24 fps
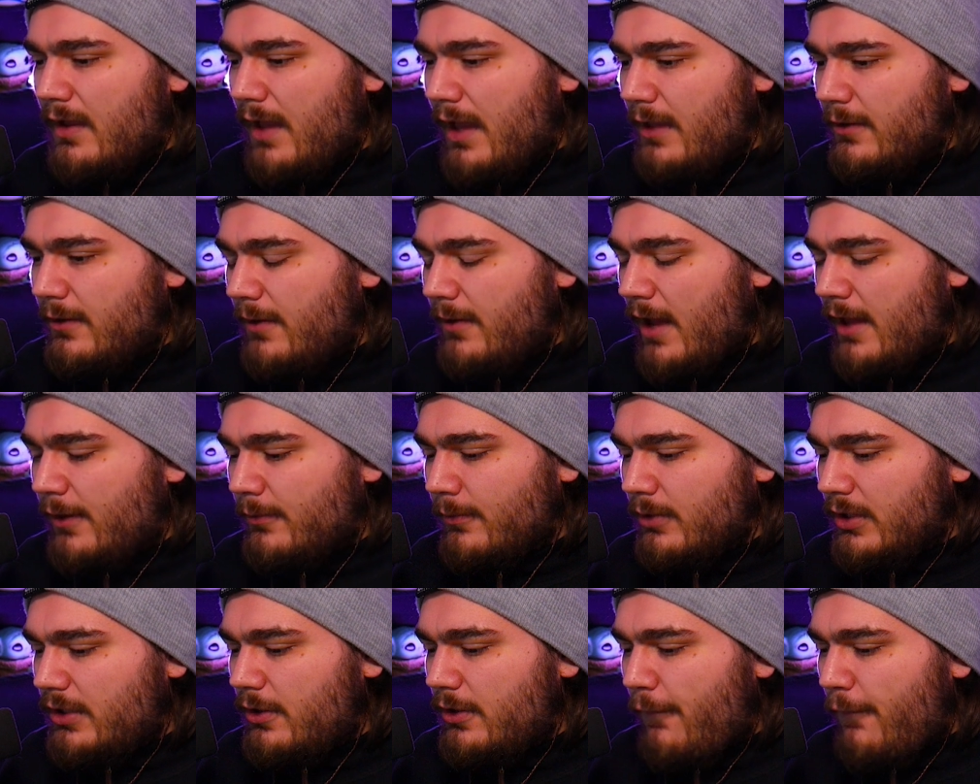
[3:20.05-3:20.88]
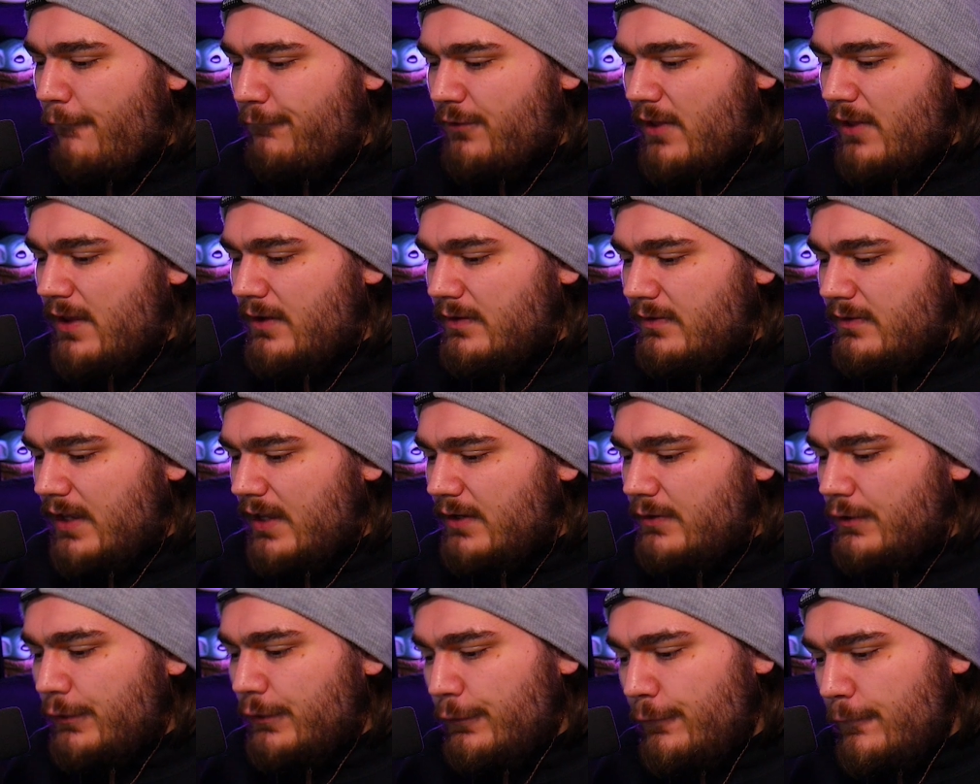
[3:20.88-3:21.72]
I don't really know if they
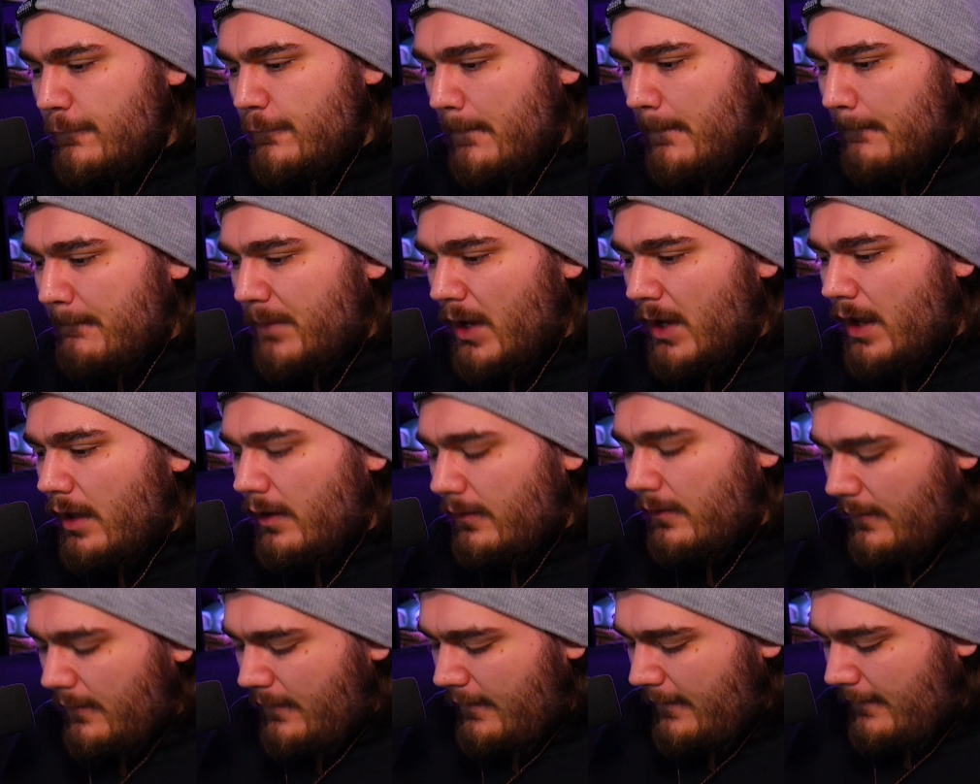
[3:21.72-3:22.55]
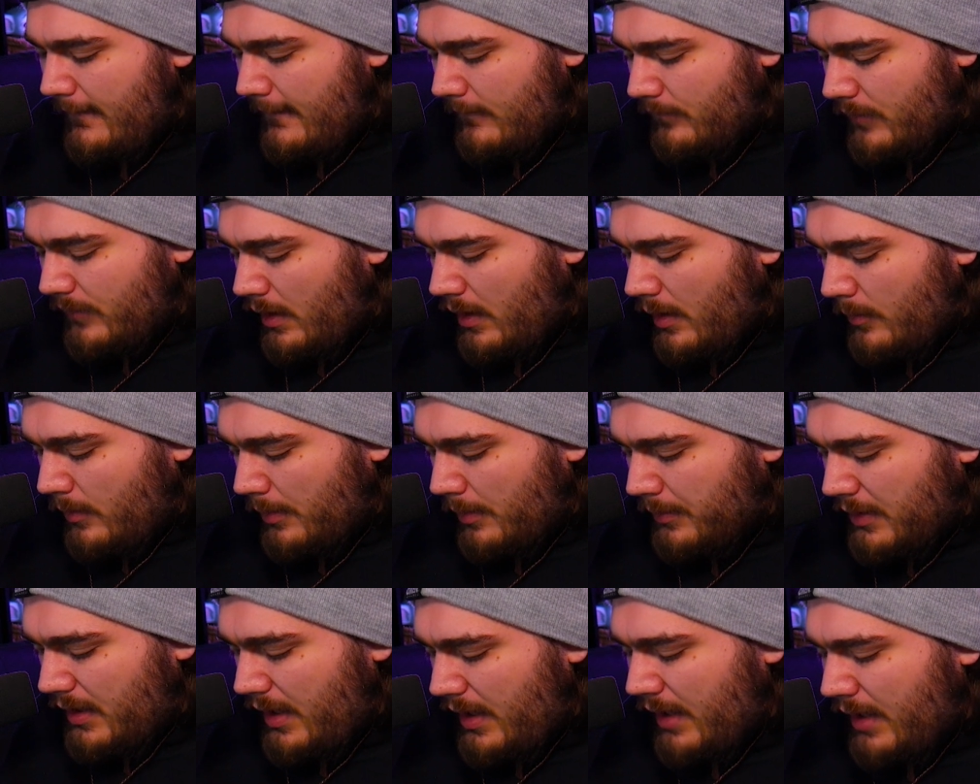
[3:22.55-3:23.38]
do, but I'm
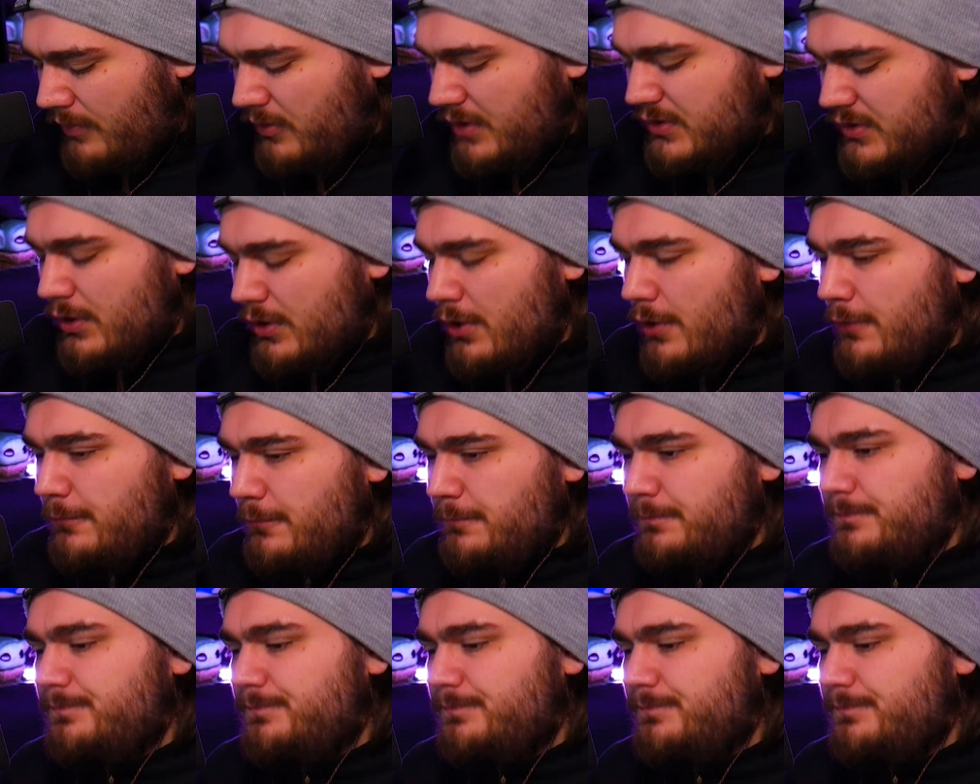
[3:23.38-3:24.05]
gonna end the turn.